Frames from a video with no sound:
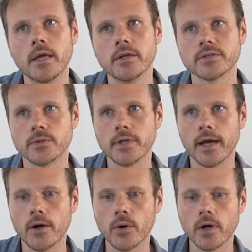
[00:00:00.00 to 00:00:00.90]
So
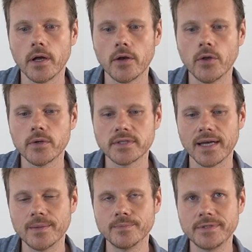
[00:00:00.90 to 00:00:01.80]
now, notice
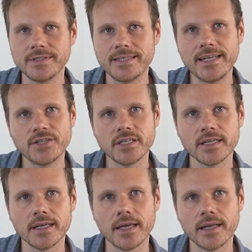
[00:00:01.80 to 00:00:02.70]
I'm teaching
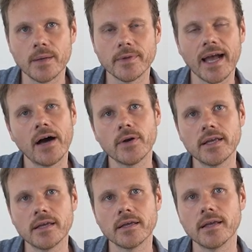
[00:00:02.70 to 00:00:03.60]
it and I'm
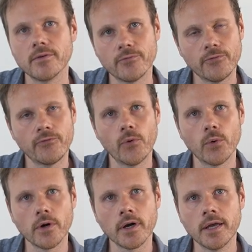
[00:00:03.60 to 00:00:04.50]
counting it in
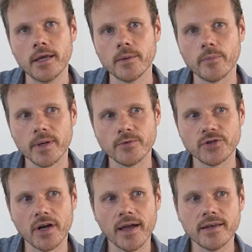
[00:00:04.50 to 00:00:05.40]
4, but I'm
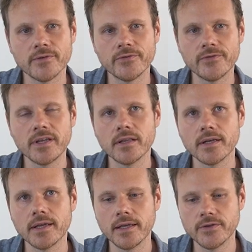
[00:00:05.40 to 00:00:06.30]
trying to feel
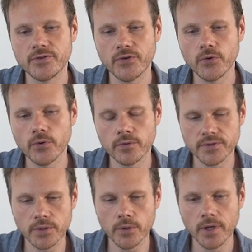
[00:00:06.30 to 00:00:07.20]
it in 2.
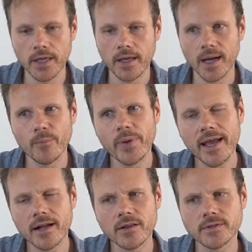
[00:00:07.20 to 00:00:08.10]
So I'm
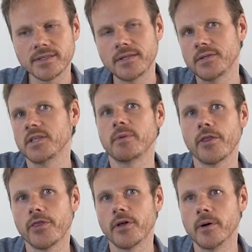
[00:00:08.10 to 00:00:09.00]
paying close attention to my
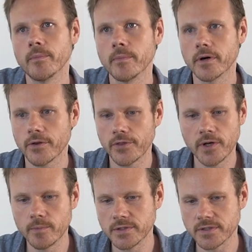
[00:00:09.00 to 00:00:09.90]
thumb. Our
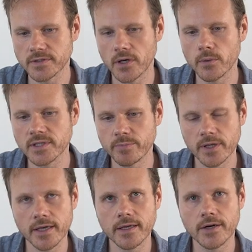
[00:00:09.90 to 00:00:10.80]
thumb is just always
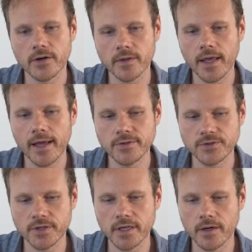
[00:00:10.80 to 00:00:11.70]
playing here on the A
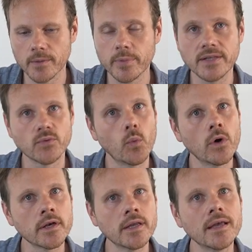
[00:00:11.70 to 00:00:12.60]
string on beats
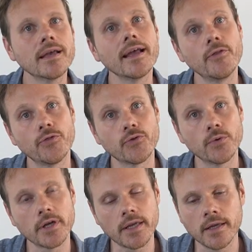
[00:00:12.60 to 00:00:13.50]
1 and
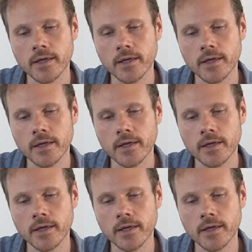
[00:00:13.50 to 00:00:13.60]
3.